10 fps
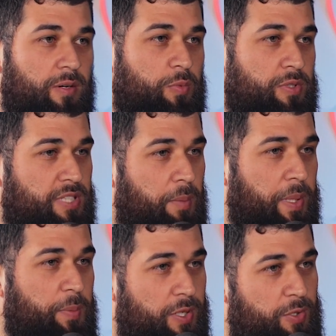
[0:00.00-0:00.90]
what some
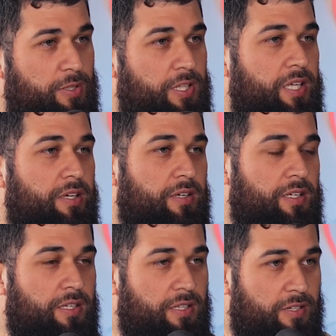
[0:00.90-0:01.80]
people call
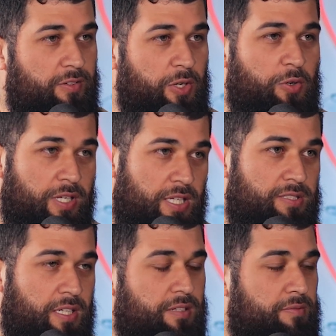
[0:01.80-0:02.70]
the
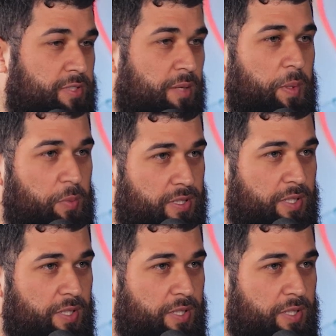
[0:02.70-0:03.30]
Reconquista. Some people